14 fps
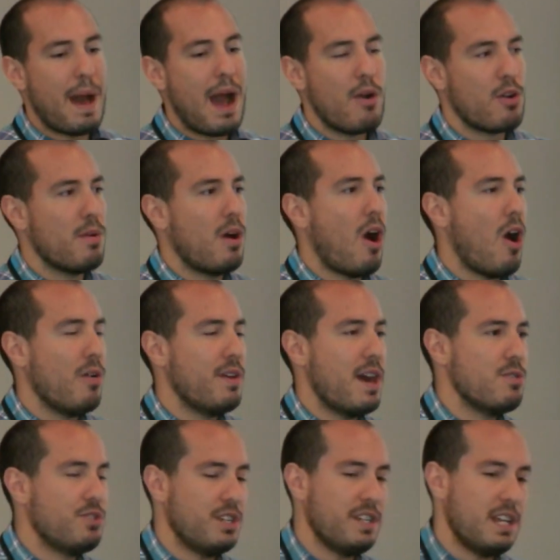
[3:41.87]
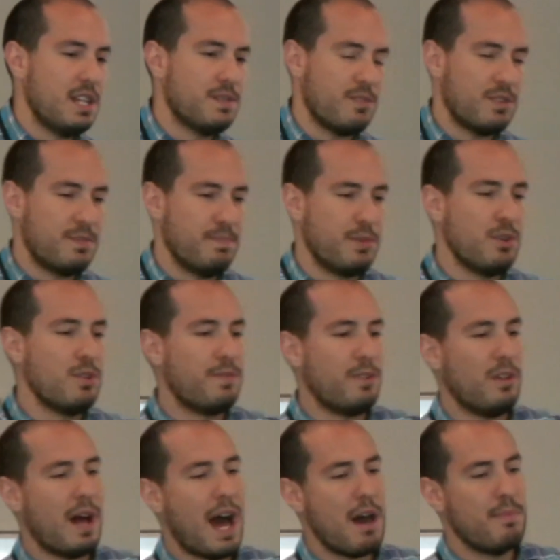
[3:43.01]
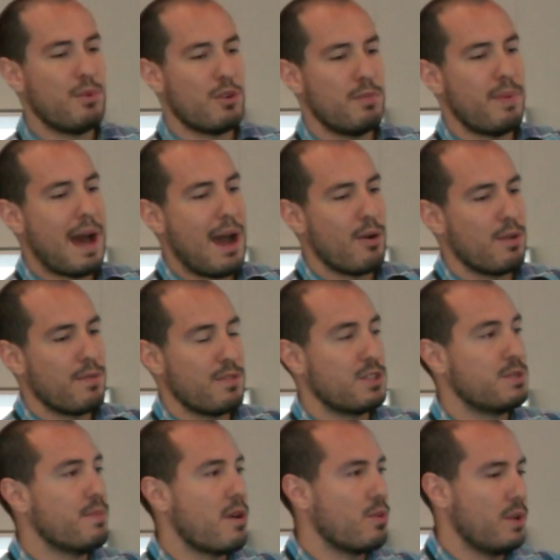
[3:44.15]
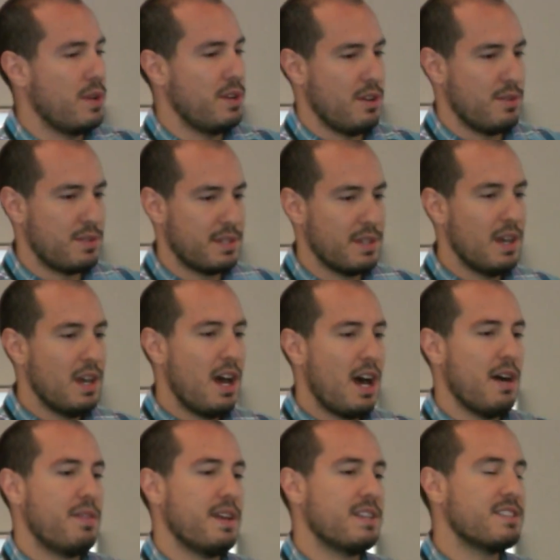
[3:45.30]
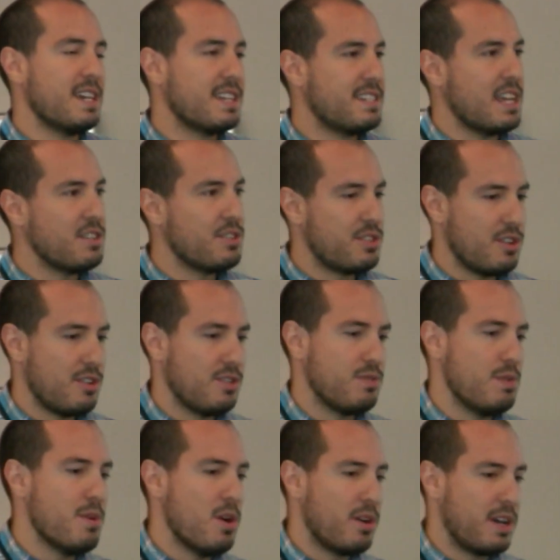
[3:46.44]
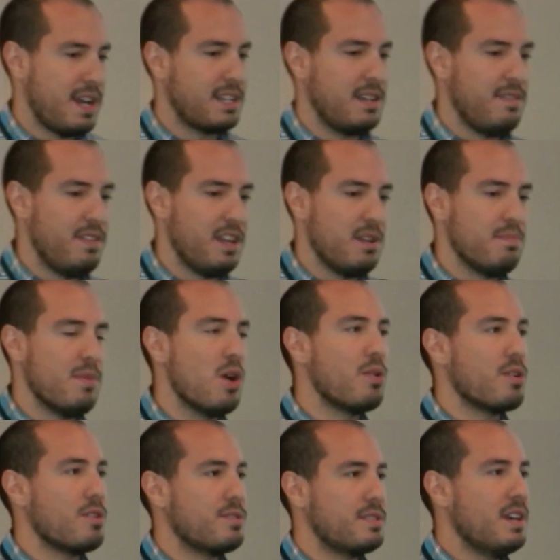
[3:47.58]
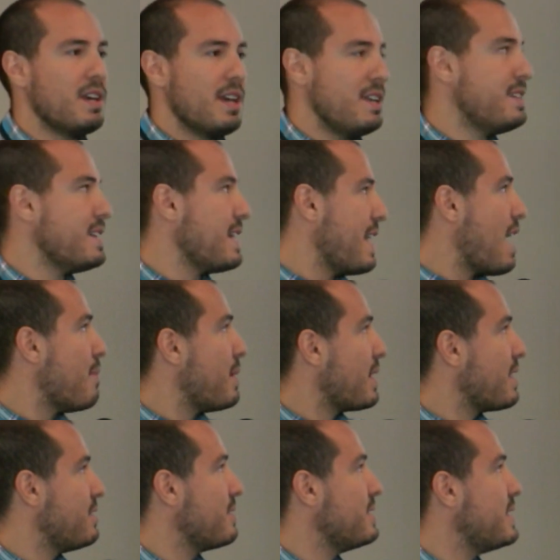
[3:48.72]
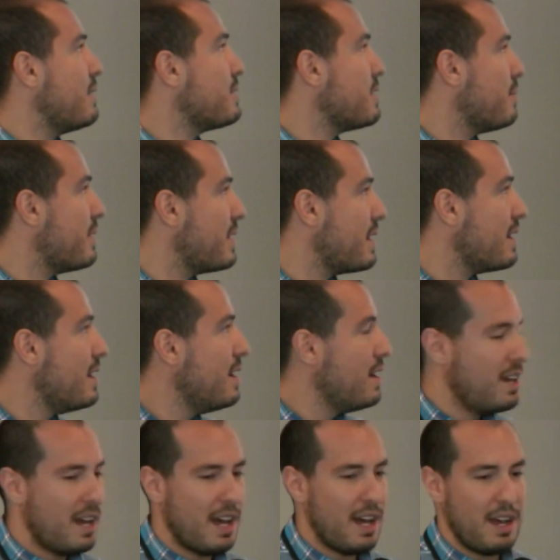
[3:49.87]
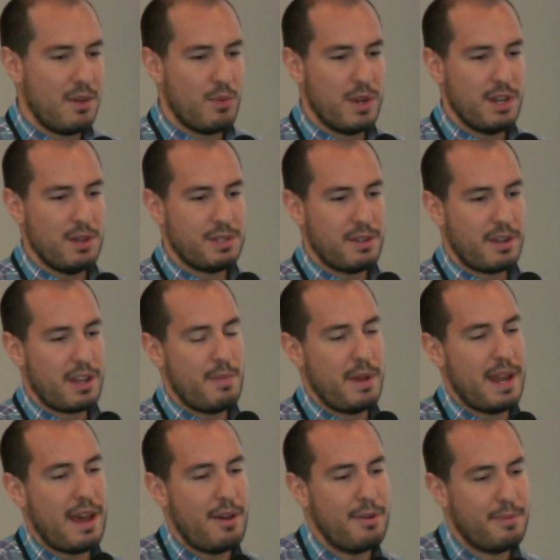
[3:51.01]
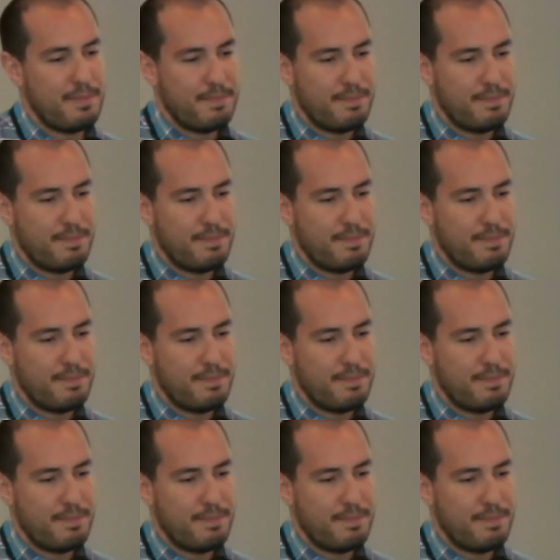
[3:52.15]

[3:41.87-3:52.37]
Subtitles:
power all the energy needs for beautiful onboard power for smart windows. Things like sensors, remote connectivity, motors, and dynamic, as you can see with some of the windows that are coming out.